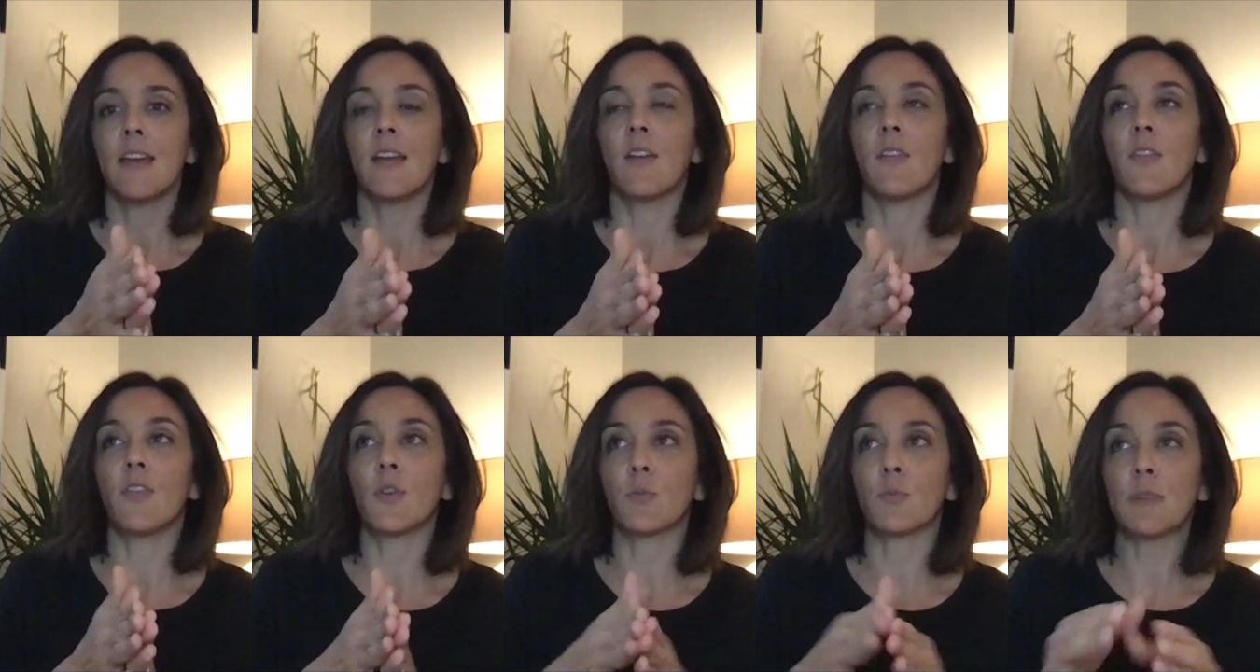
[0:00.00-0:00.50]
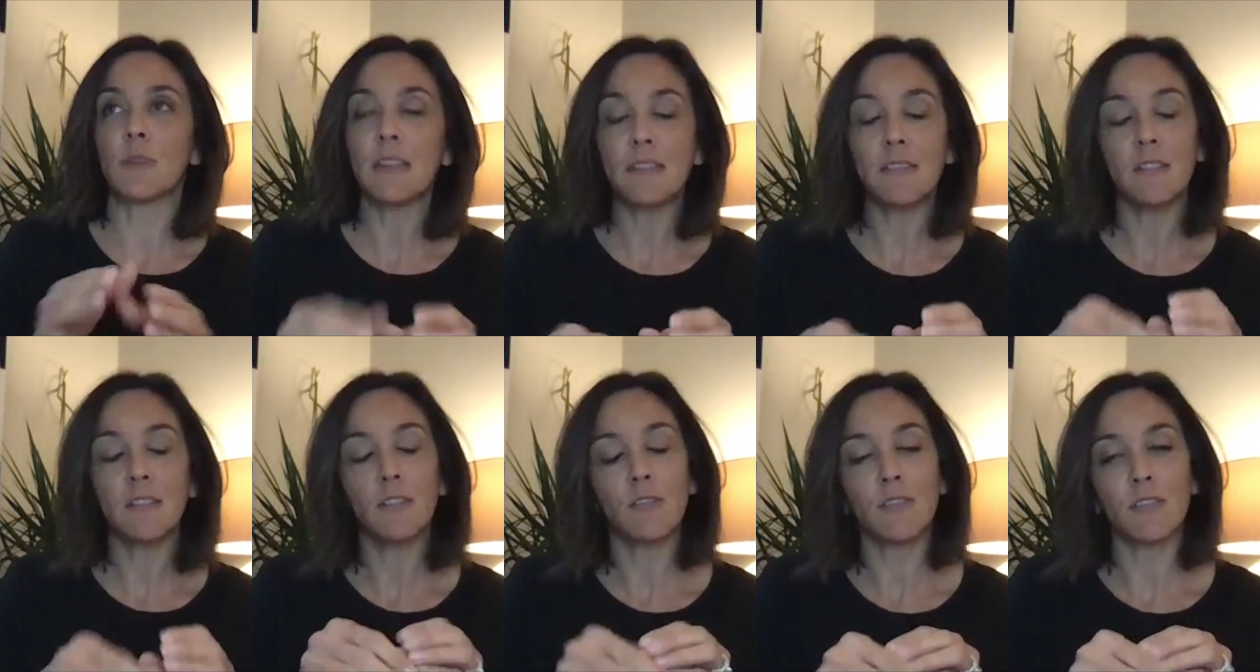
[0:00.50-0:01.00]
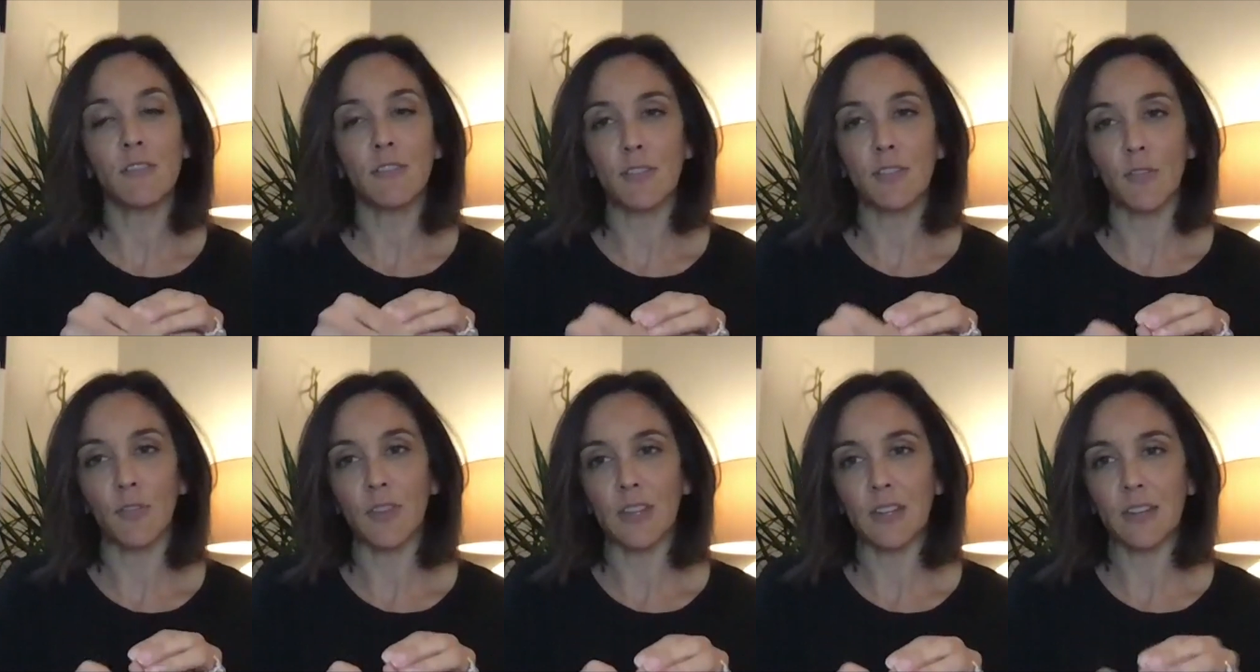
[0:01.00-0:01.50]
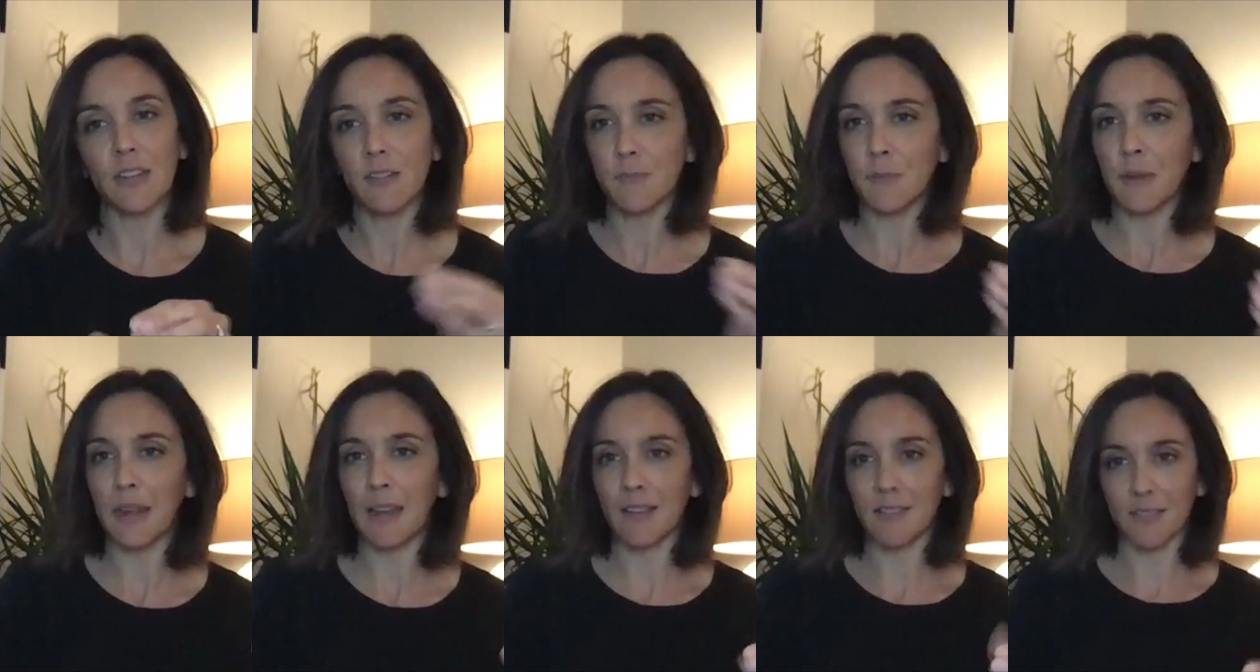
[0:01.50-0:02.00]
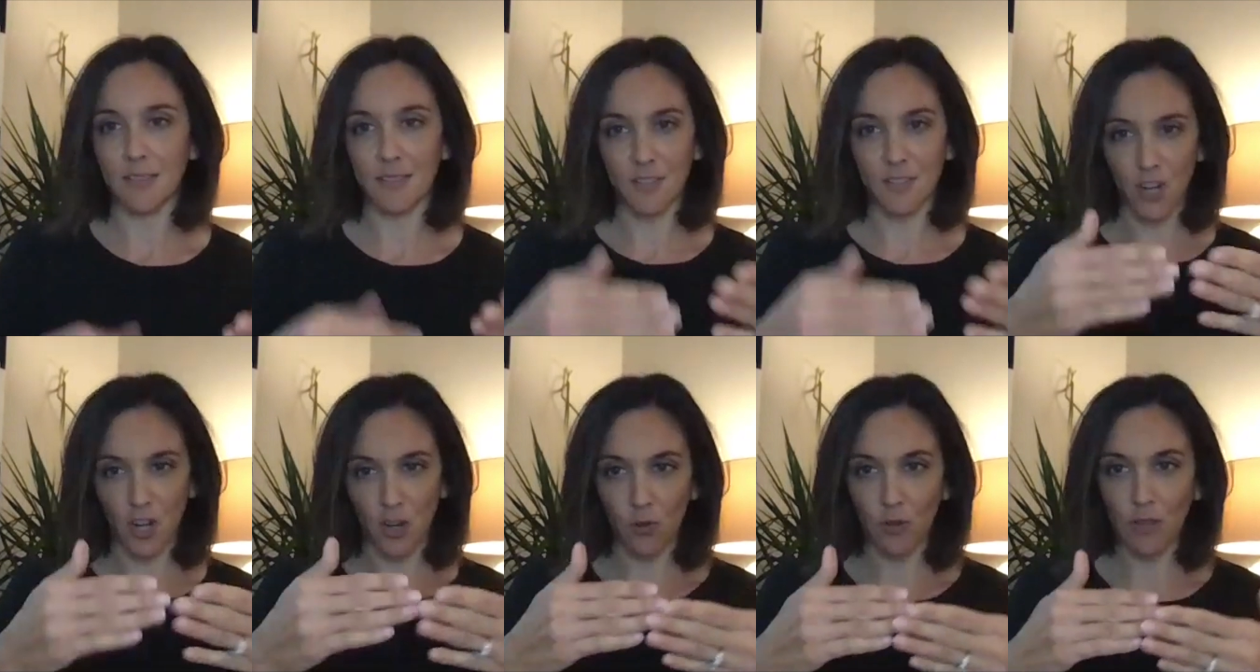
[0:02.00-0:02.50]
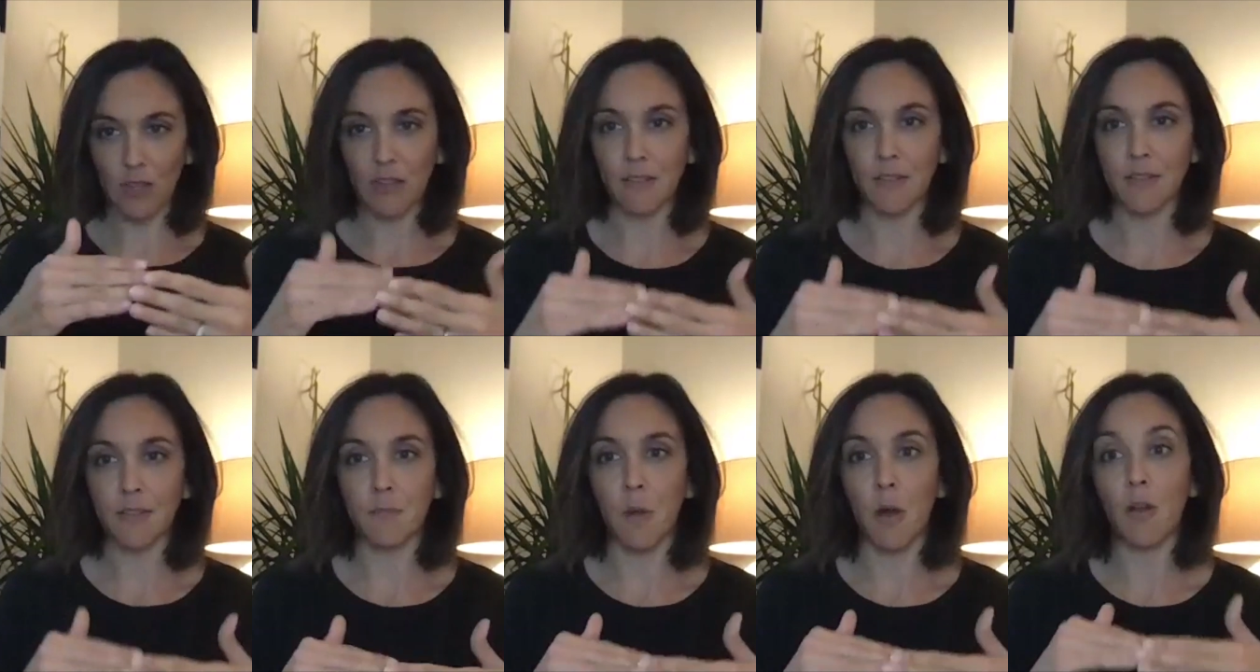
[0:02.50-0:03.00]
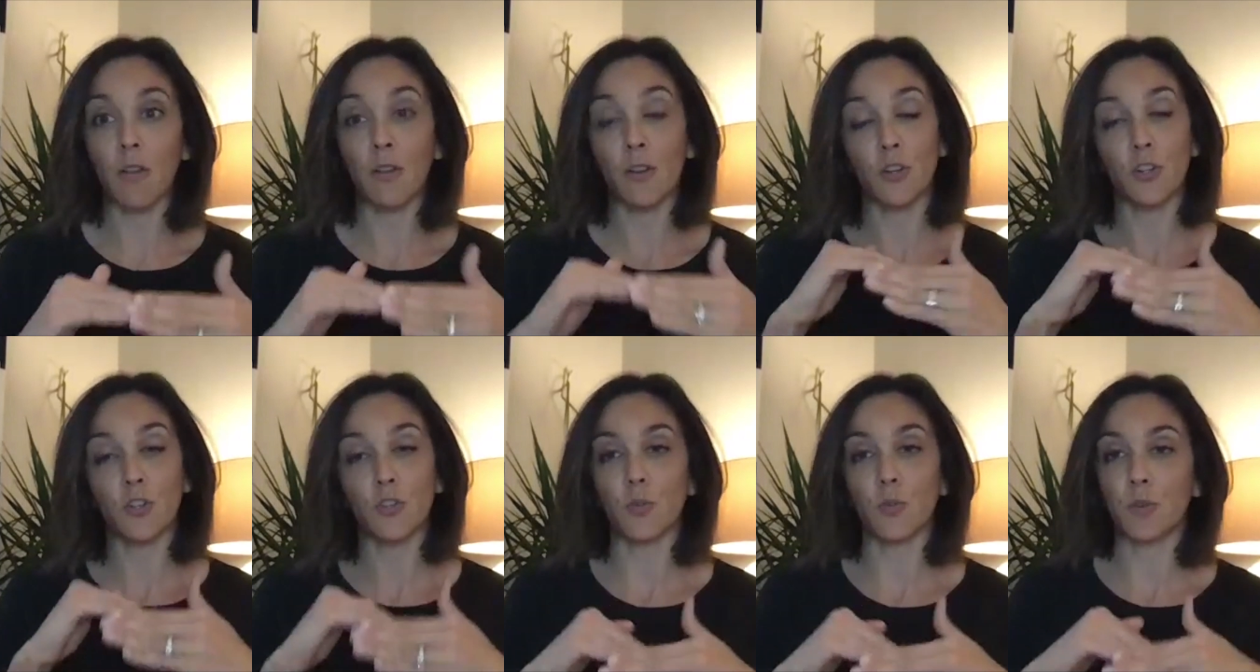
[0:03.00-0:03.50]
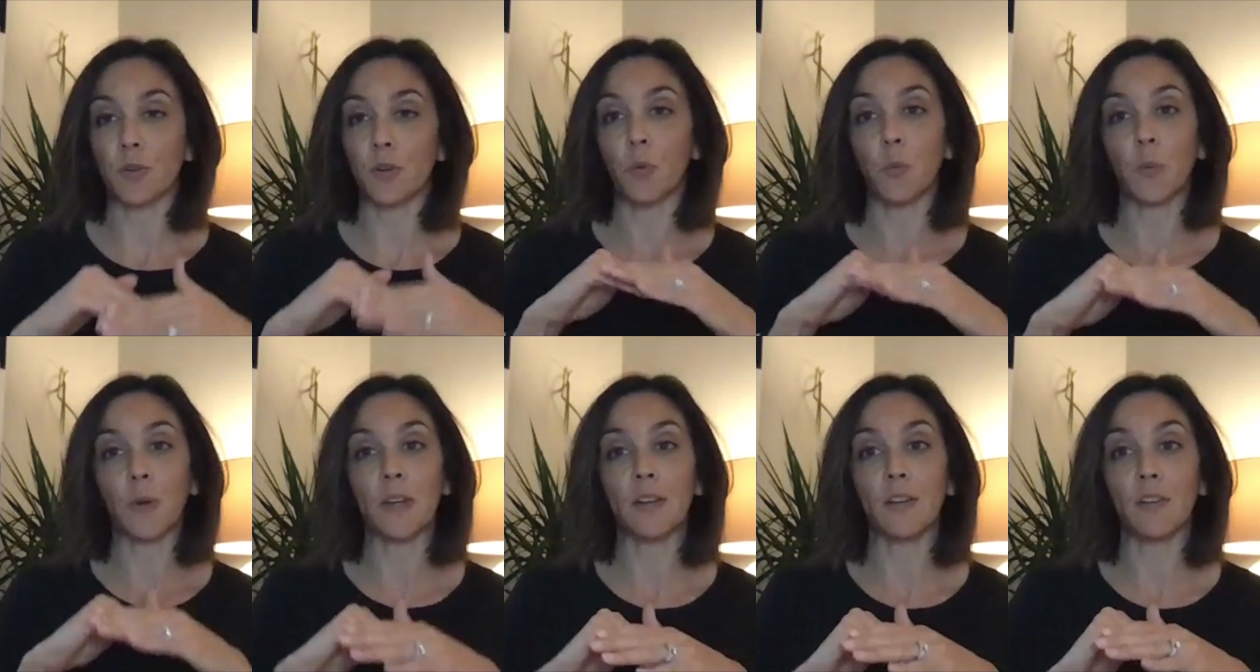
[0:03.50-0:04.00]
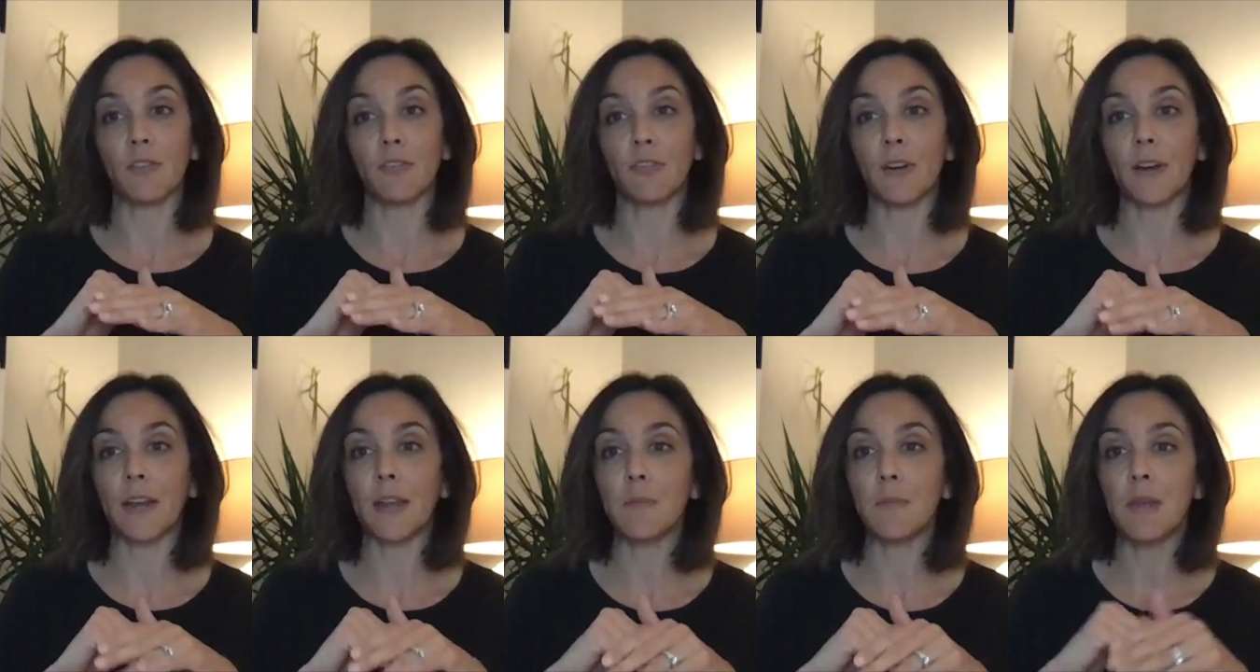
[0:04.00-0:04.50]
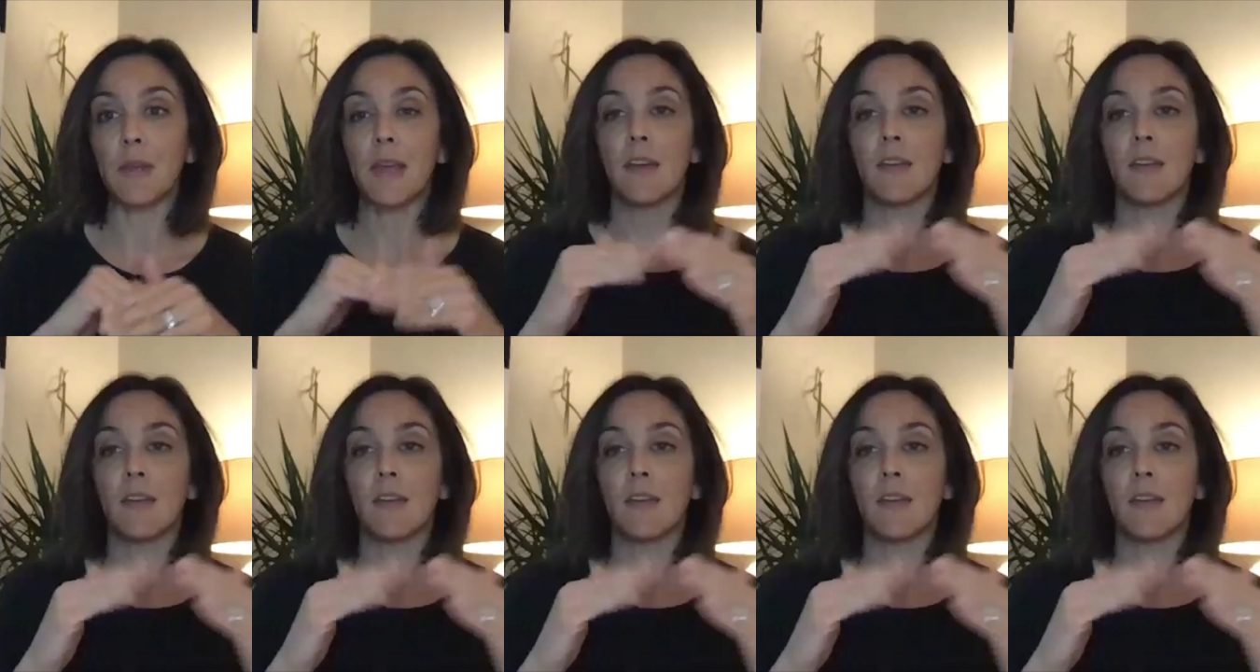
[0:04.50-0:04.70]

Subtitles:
the reason those are so thin is because it's generally a smaller, shorter window frame.